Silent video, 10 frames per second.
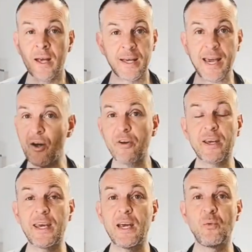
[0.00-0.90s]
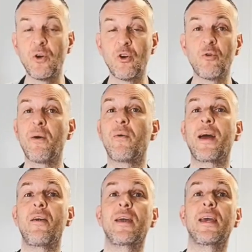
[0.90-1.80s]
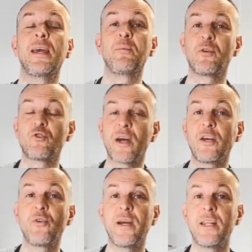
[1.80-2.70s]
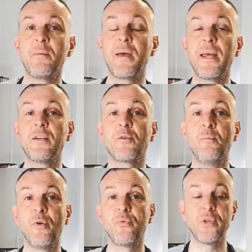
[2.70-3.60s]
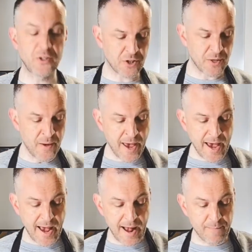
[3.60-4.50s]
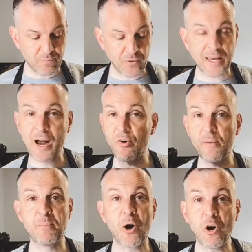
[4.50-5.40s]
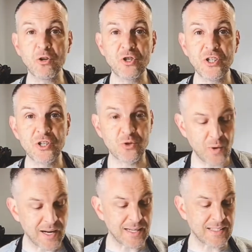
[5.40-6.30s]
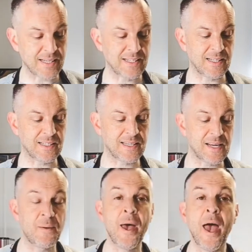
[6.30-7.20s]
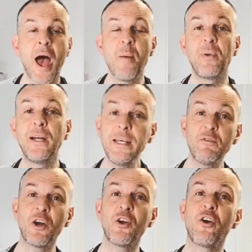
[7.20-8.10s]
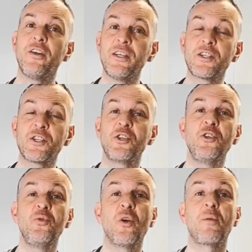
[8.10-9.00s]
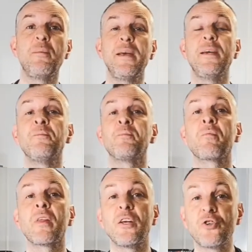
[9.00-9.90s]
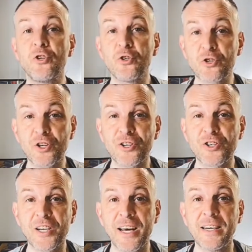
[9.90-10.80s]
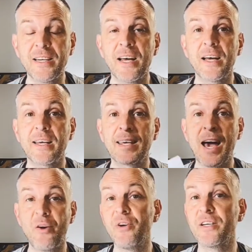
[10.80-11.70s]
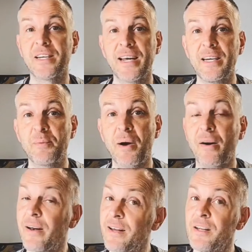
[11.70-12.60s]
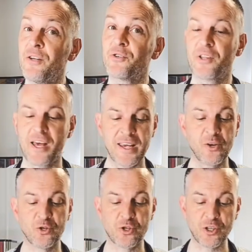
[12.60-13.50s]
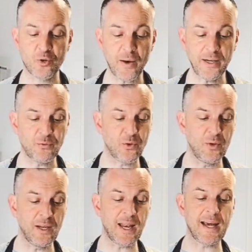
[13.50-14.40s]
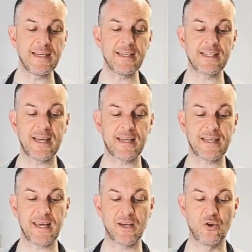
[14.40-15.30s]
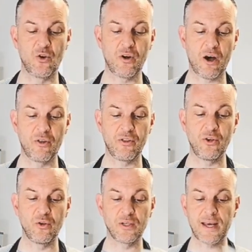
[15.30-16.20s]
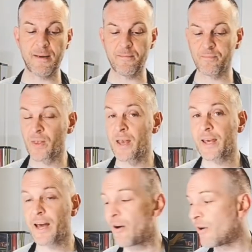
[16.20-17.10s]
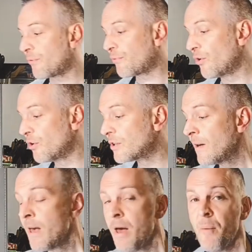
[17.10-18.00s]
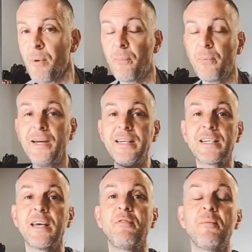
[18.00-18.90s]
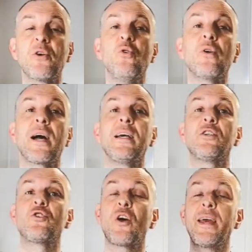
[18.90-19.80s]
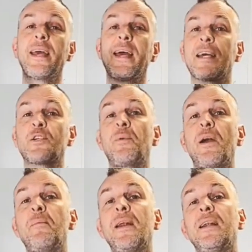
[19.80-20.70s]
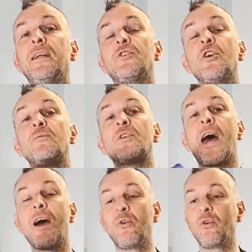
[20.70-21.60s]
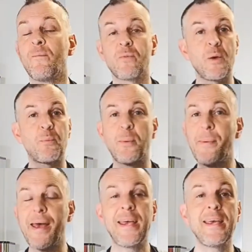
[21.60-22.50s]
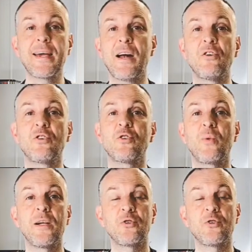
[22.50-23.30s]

Carrot cake, we all know about carrot cake, but try grating them into muffins. Carrot bargies as well, that's a nice little take. And believe it or not, and this is a new one on me, do you know Turkish Delight? Carrot Delight apparently, so there you go. So there's quite a few little ideas there to get you going on the old carrot front. But please give them a go, guys. Try get experimental in terms of how you prepare your carrots as well.